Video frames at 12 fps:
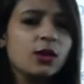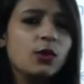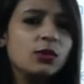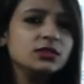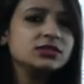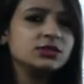
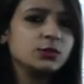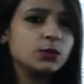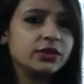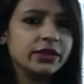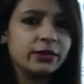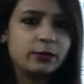Whose
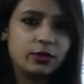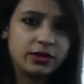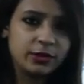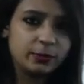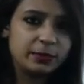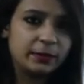jewelry were
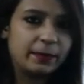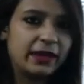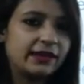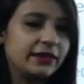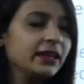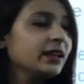you
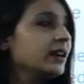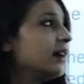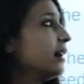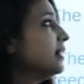preparing?